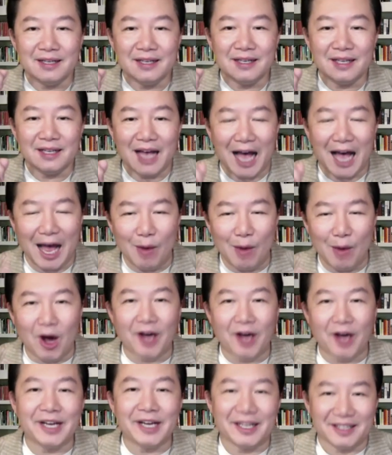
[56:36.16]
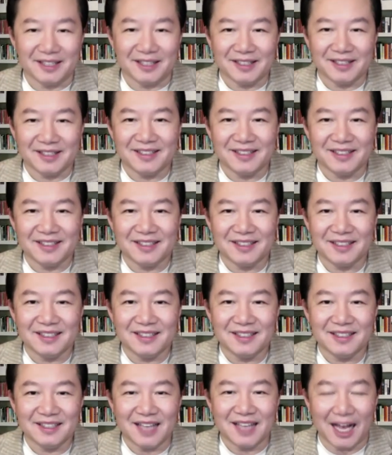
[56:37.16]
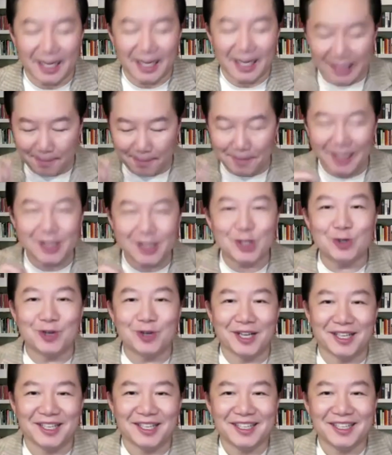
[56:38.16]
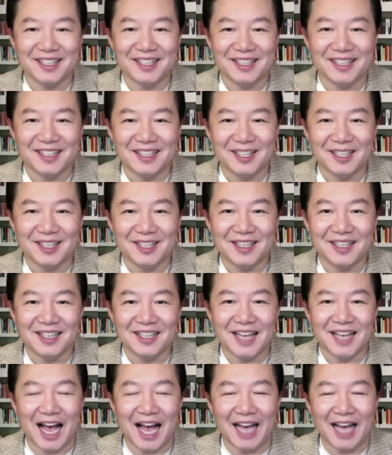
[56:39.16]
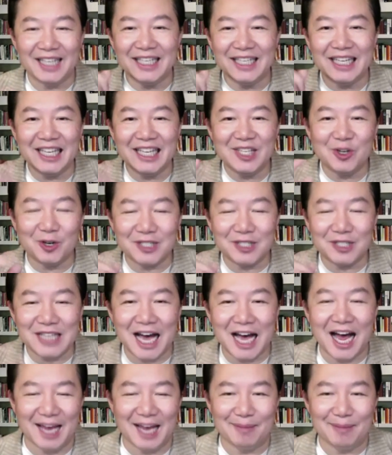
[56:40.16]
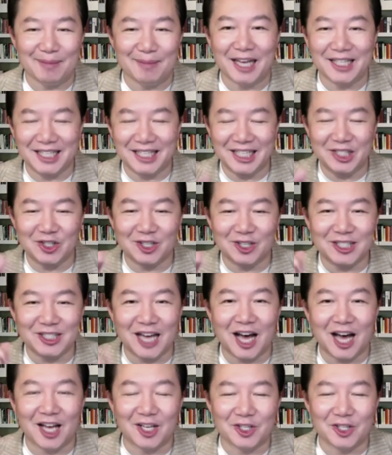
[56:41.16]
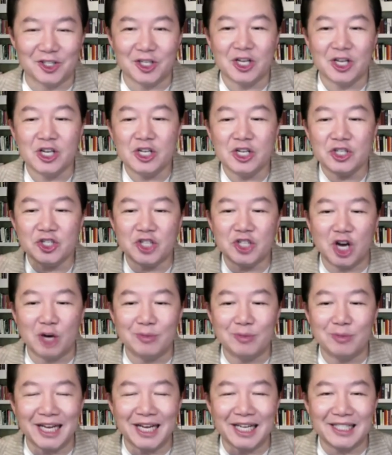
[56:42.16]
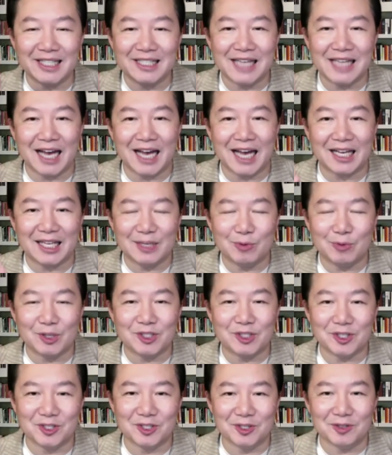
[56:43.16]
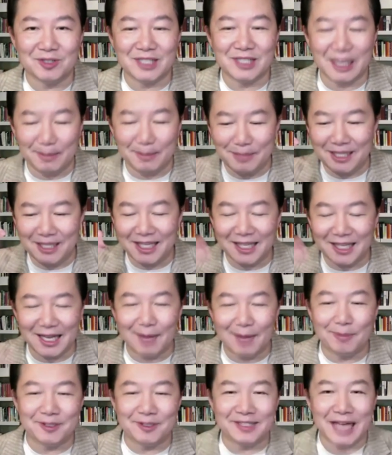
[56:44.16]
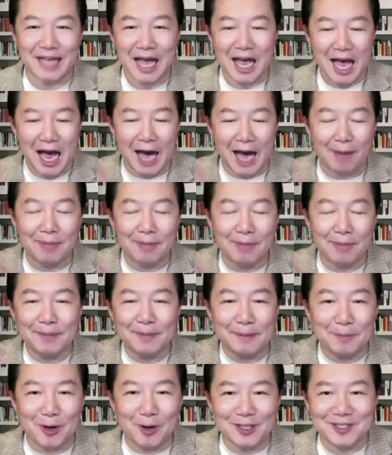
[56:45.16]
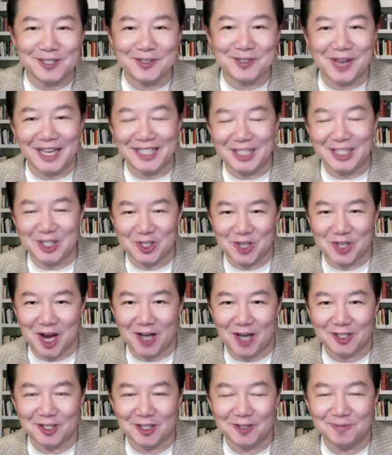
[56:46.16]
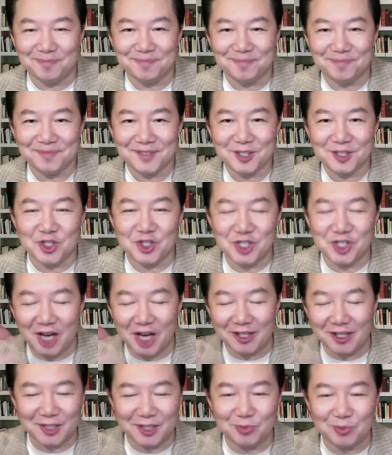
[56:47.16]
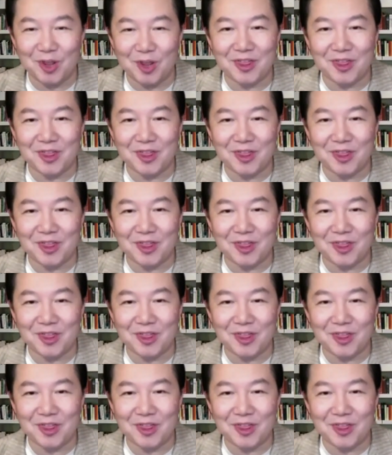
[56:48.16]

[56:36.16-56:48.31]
I want it. I commit to it. I need your time. I need your knowledge. Show me exactly what to do. Give me the numbers. How many people do I need to talk to share this with,